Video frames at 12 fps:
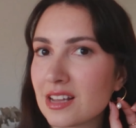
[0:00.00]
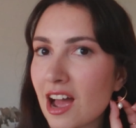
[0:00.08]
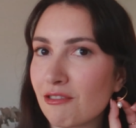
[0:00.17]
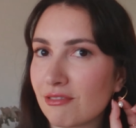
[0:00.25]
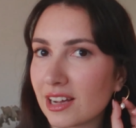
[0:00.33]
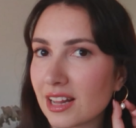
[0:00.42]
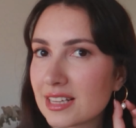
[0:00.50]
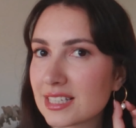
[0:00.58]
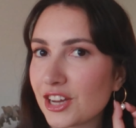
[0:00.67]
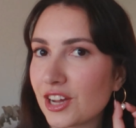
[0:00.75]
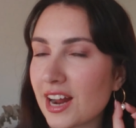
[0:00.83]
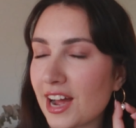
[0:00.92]
I realized
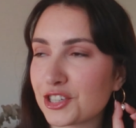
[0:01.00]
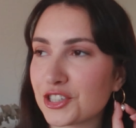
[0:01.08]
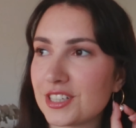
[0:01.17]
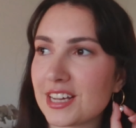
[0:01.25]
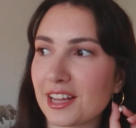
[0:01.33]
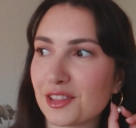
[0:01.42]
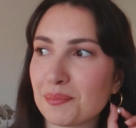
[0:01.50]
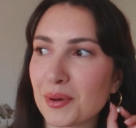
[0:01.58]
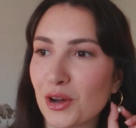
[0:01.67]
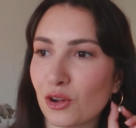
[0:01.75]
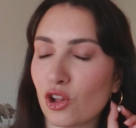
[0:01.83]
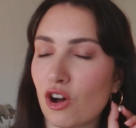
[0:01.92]
that you can actually take the
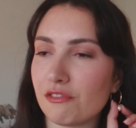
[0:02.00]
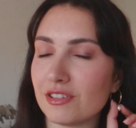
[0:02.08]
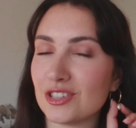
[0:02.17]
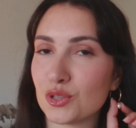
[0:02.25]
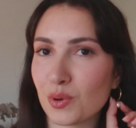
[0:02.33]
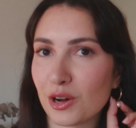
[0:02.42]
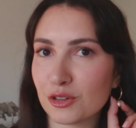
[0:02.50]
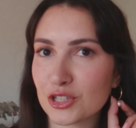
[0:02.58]
pearl off as well,